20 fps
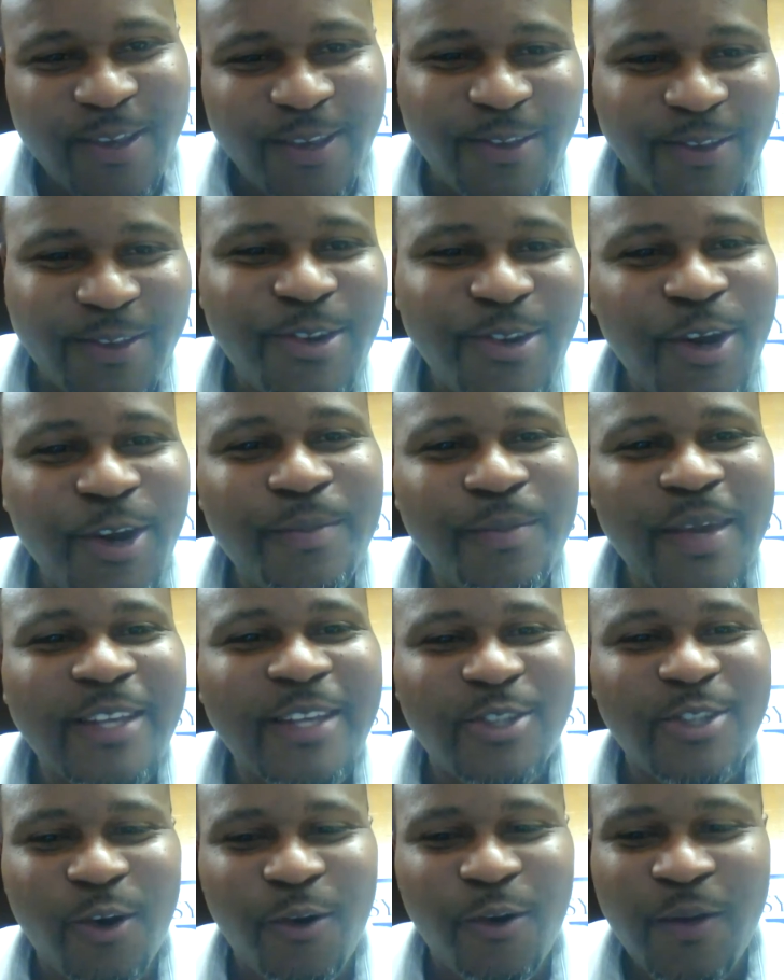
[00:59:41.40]
You know what I mean?
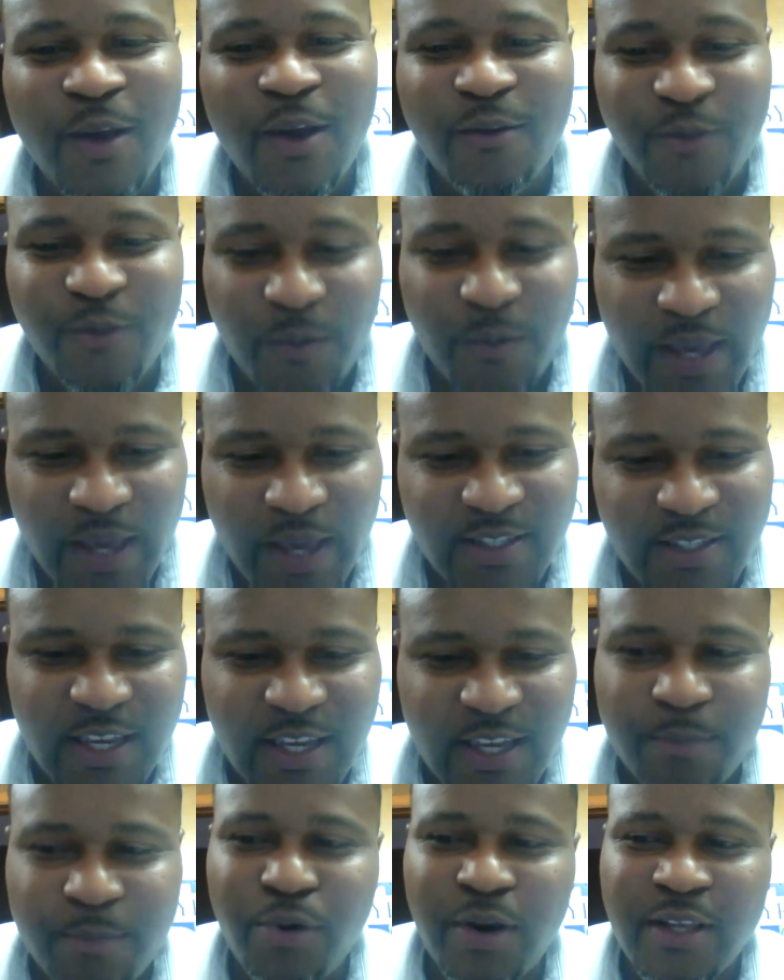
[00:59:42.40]
So from that
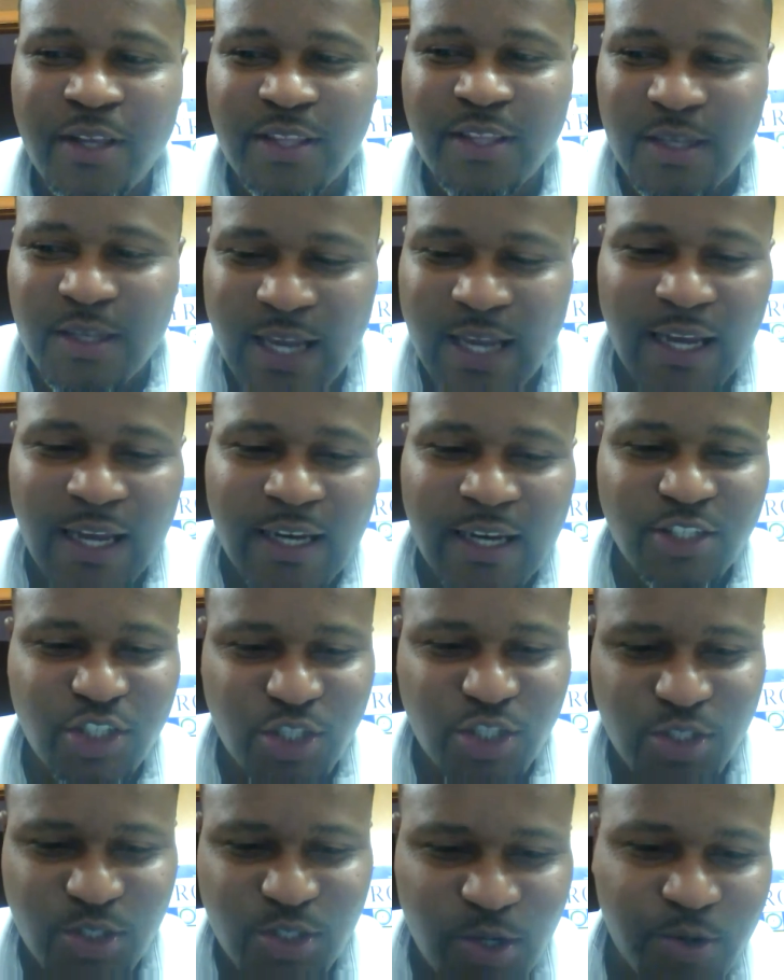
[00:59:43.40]
standpoint, the dollar
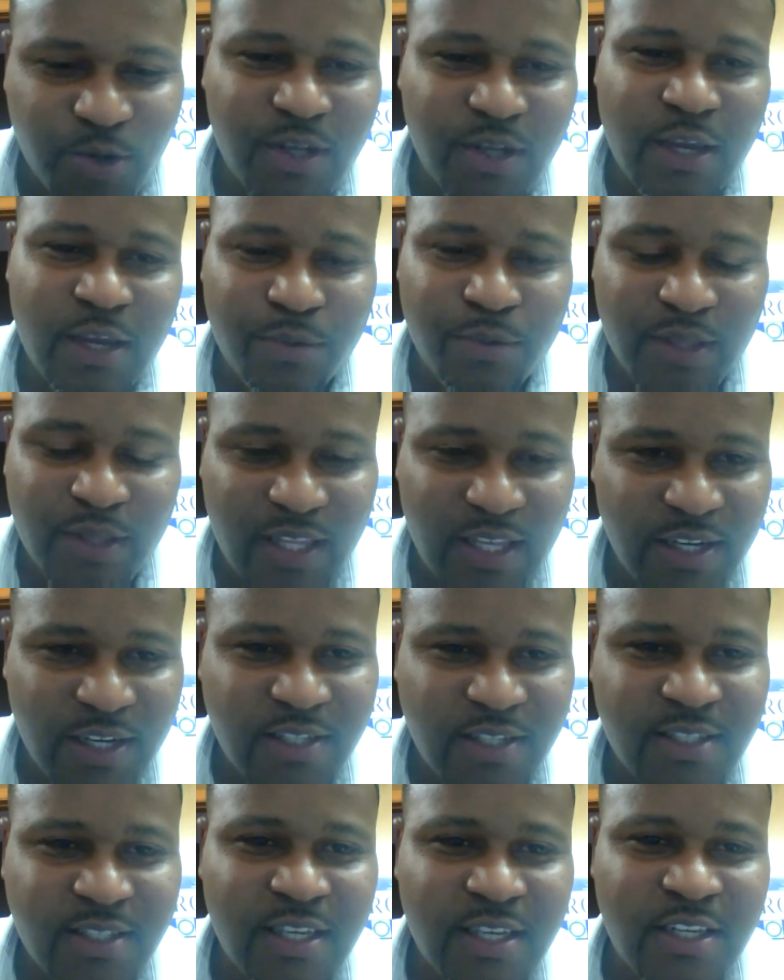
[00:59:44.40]
should circulate within
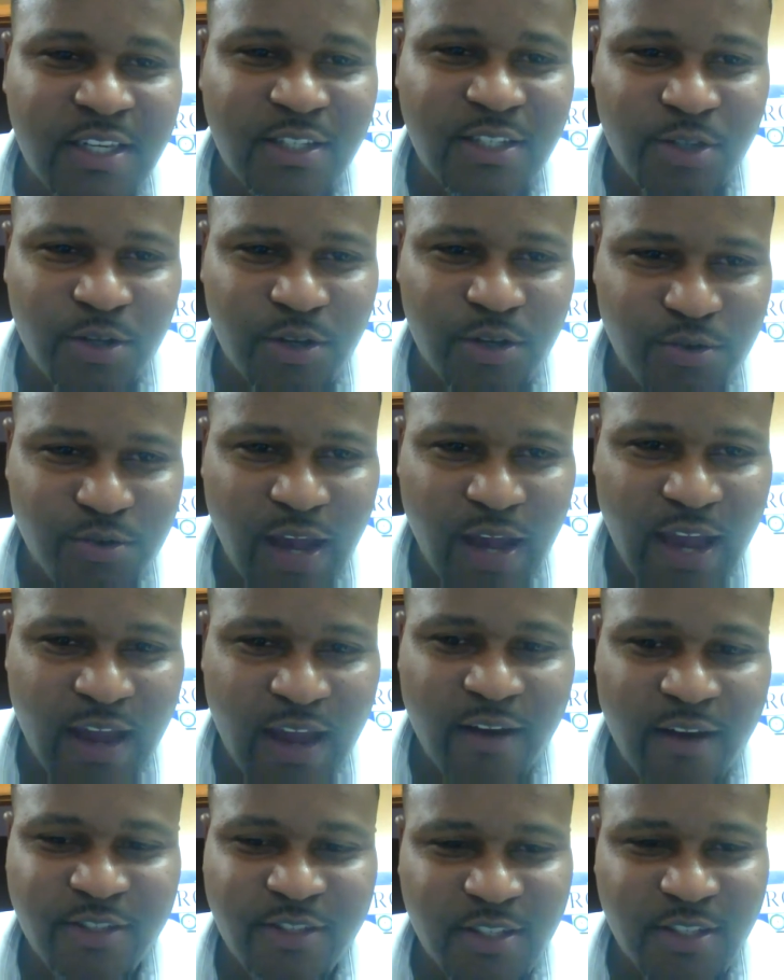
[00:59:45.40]
the city so that you
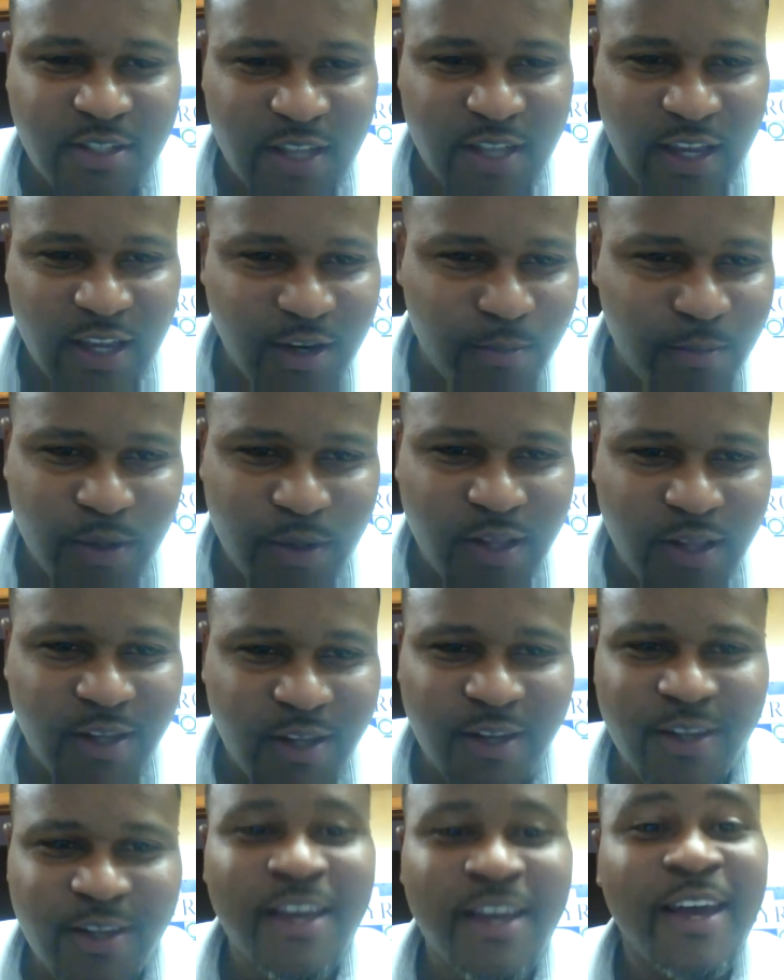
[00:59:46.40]
have
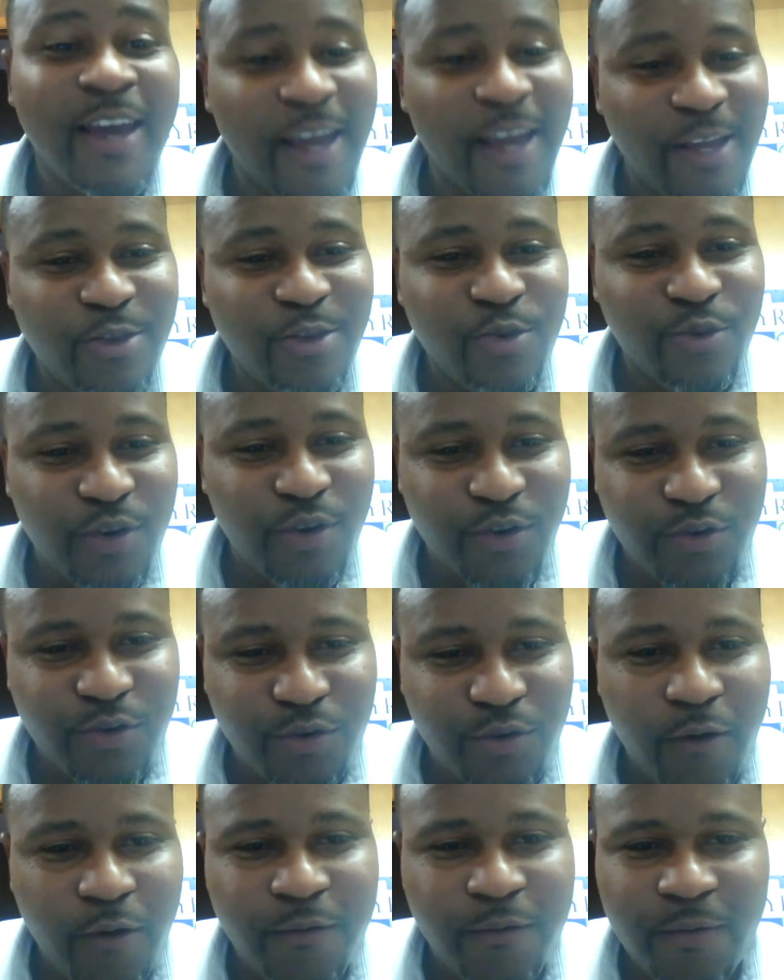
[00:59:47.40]
sustainability and you can
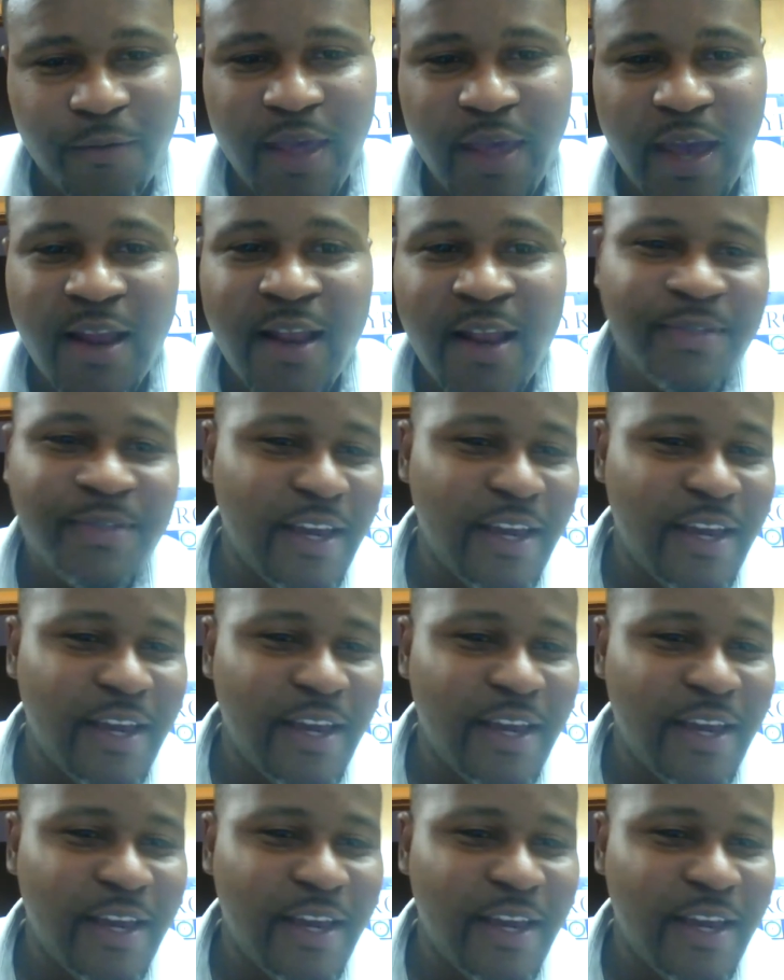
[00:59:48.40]
grow from that.